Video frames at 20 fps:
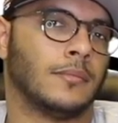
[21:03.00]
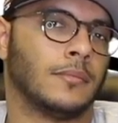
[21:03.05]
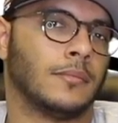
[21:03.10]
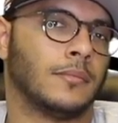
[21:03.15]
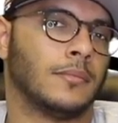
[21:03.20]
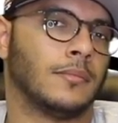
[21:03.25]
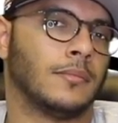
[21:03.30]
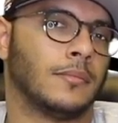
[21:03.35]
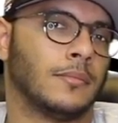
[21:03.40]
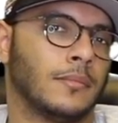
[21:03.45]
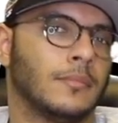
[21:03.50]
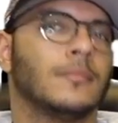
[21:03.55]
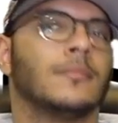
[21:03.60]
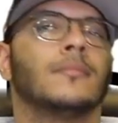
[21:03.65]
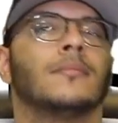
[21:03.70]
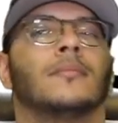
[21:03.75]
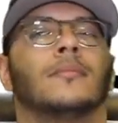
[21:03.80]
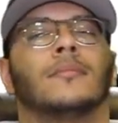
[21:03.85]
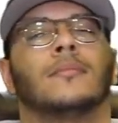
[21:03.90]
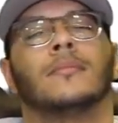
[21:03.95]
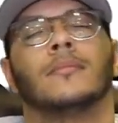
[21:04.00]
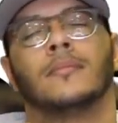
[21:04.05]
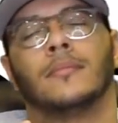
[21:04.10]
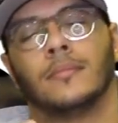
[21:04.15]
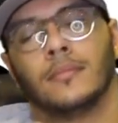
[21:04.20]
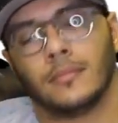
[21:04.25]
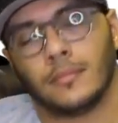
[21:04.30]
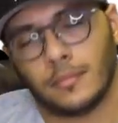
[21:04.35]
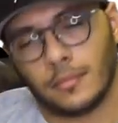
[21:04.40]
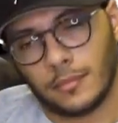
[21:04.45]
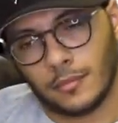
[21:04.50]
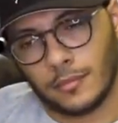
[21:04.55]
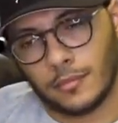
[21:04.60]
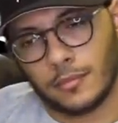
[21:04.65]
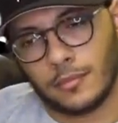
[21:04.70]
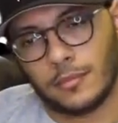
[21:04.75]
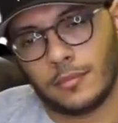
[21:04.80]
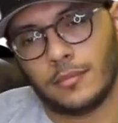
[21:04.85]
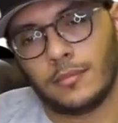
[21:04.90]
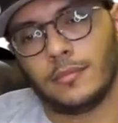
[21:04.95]

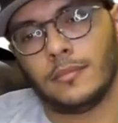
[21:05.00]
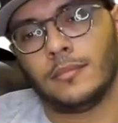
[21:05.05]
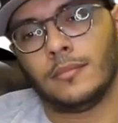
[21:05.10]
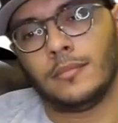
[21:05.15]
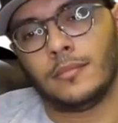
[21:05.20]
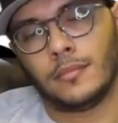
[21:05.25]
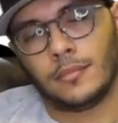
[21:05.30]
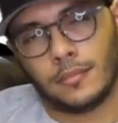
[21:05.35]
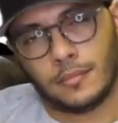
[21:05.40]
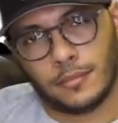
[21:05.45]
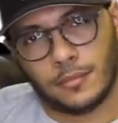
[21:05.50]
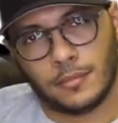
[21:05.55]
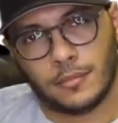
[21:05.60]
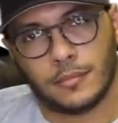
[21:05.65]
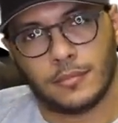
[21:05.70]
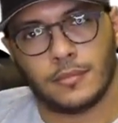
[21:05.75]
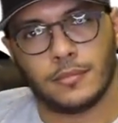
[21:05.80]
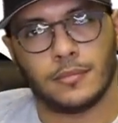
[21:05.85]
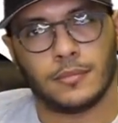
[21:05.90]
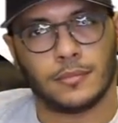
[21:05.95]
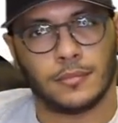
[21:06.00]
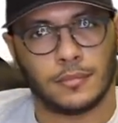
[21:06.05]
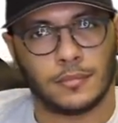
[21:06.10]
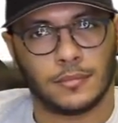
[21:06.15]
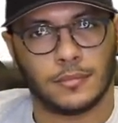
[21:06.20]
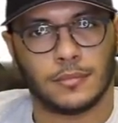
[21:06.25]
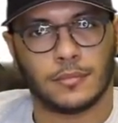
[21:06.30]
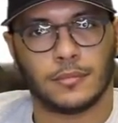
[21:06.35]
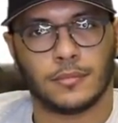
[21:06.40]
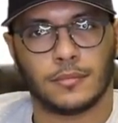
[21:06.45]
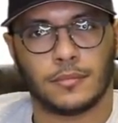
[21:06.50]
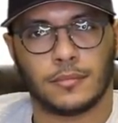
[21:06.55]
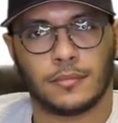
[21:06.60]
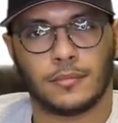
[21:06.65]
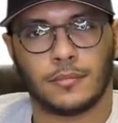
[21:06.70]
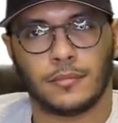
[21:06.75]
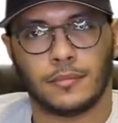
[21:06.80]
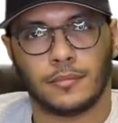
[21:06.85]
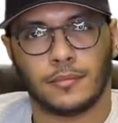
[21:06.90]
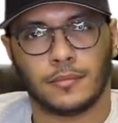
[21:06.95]

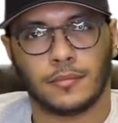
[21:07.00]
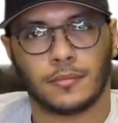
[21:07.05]
This person isn't speaking.